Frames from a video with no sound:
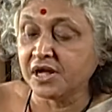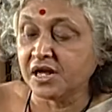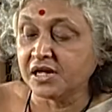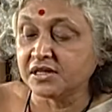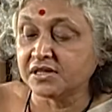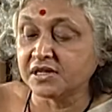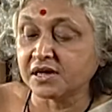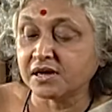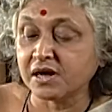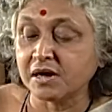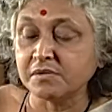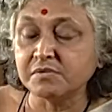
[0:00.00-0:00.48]

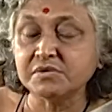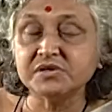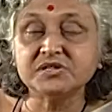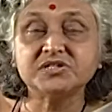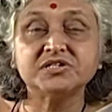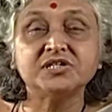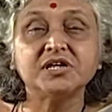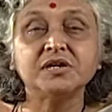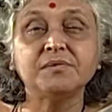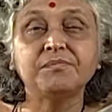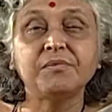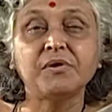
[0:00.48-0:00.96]
the
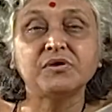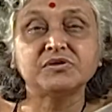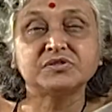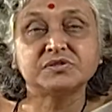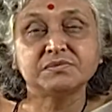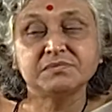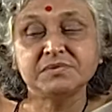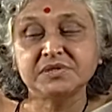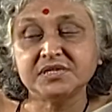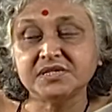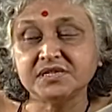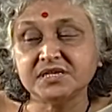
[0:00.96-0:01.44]
commercial
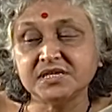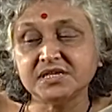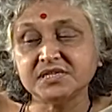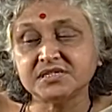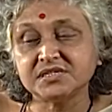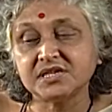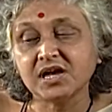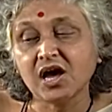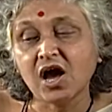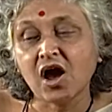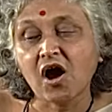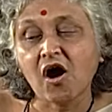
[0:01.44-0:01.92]
possibilities
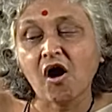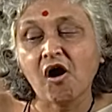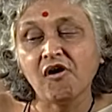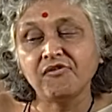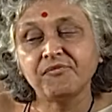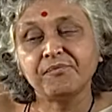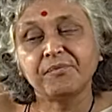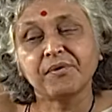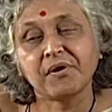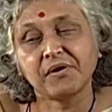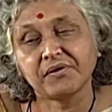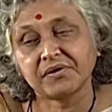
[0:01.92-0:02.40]
of
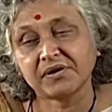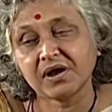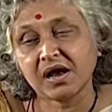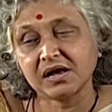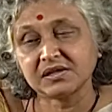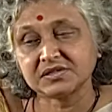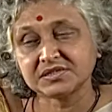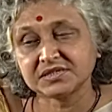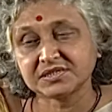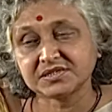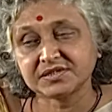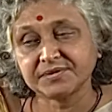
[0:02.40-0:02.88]

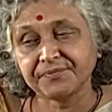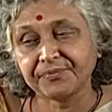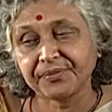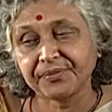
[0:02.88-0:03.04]
broadcast.